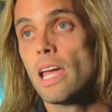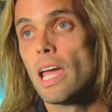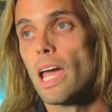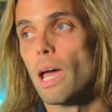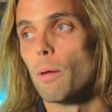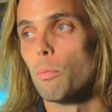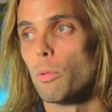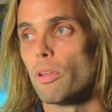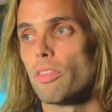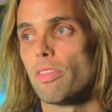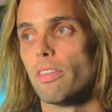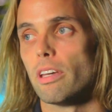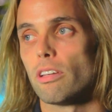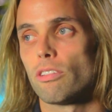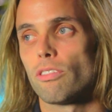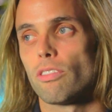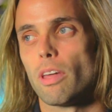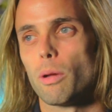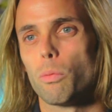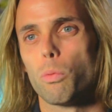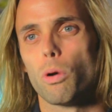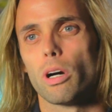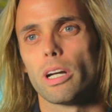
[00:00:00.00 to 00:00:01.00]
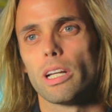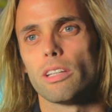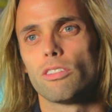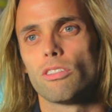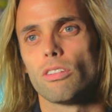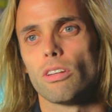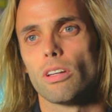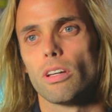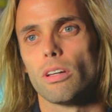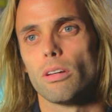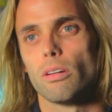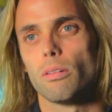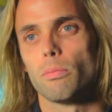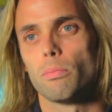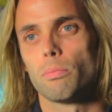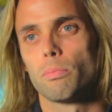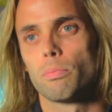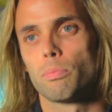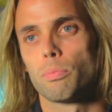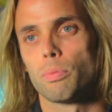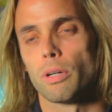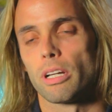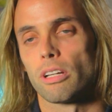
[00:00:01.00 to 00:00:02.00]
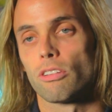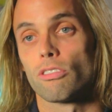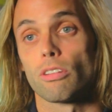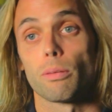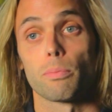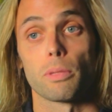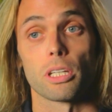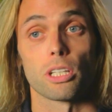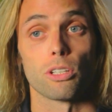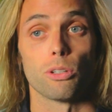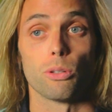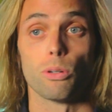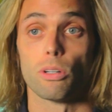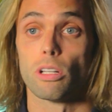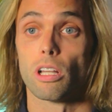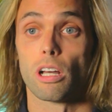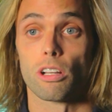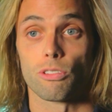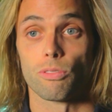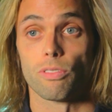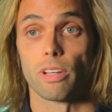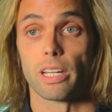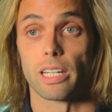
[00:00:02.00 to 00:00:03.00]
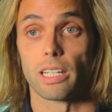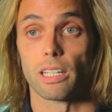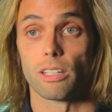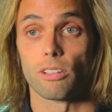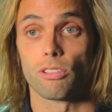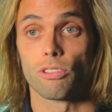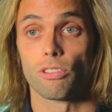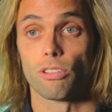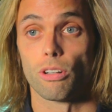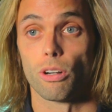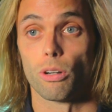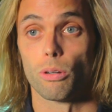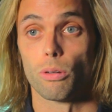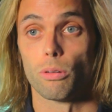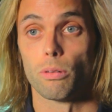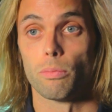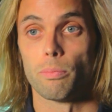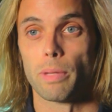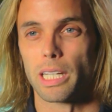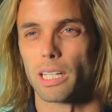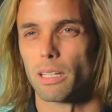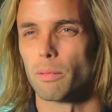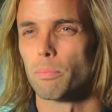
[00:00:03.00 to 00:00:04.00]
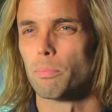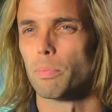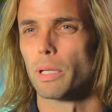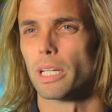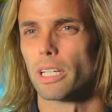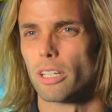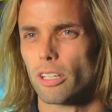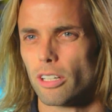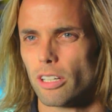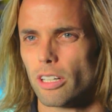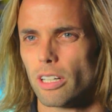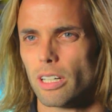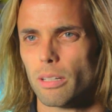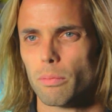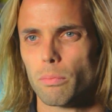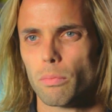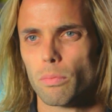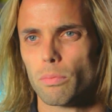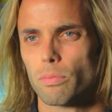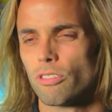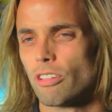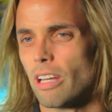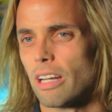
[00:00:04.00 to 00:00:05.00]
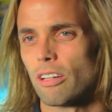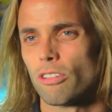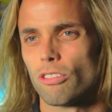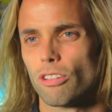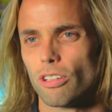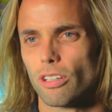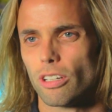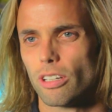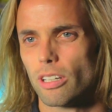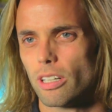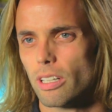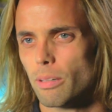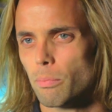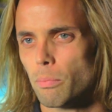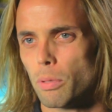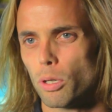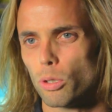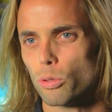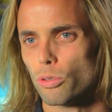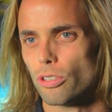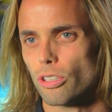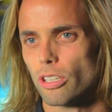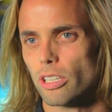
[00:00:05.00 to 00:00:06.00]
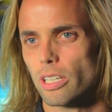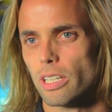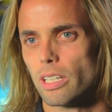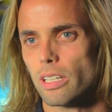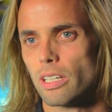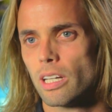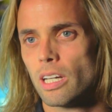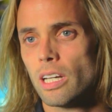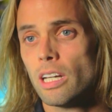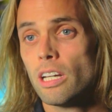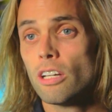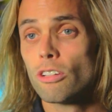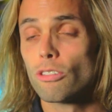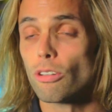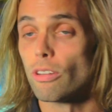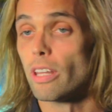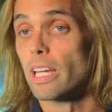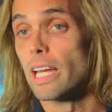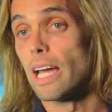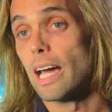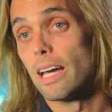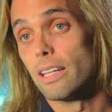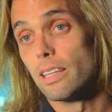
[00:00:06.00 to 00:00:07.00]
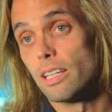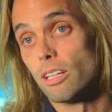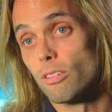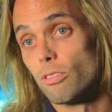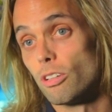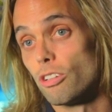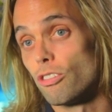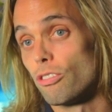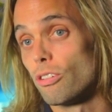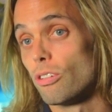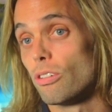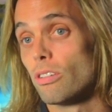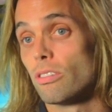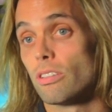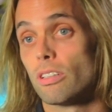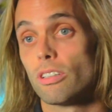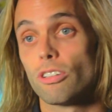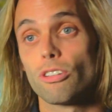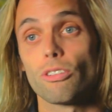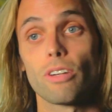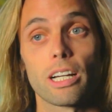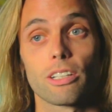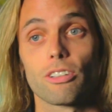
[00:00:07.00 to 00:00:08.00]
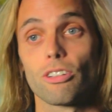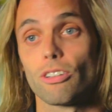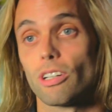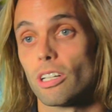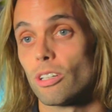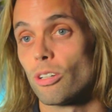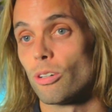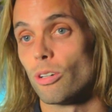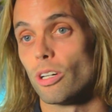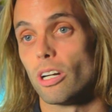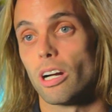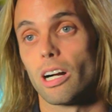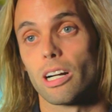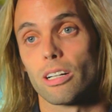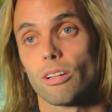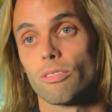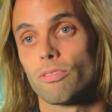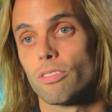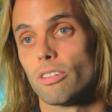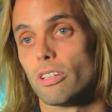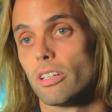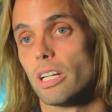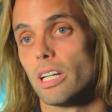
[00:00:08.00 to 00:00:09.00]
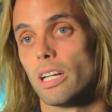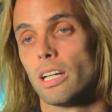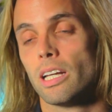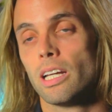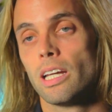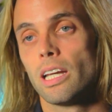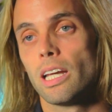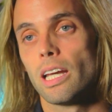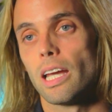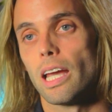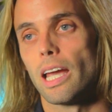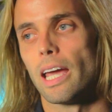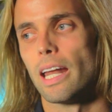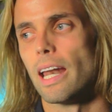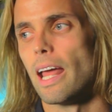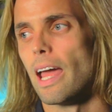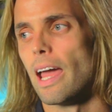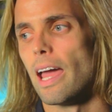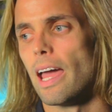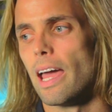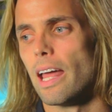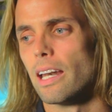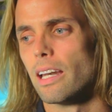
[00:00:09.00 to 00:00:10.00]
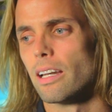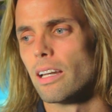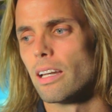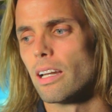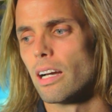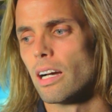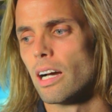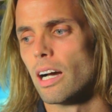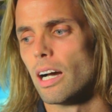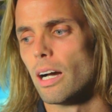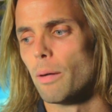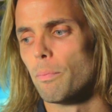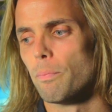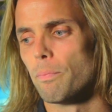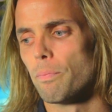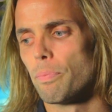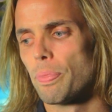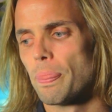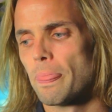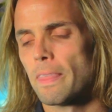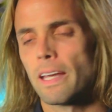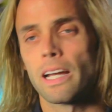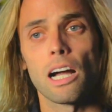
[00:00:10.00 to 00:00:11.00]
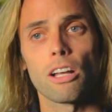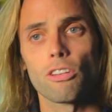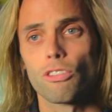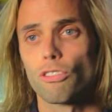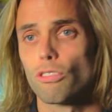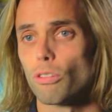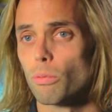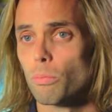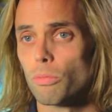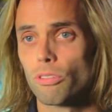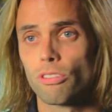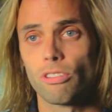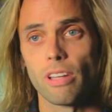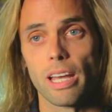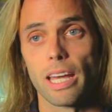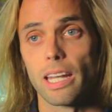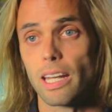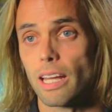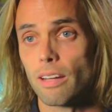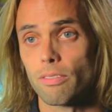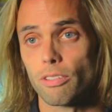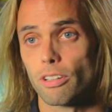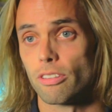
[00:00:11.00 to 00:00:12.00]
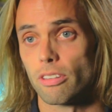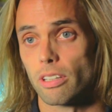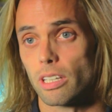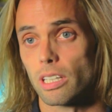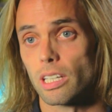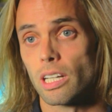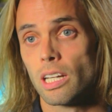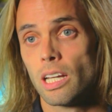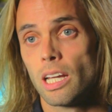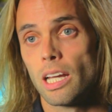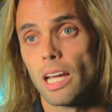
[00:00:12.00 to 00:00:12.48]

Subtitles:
And with this, they wanted to bring something new to Las Vegas, so make it bigger and sexier and bolder. And so they had the original director and choreographer and costumes, set, everything.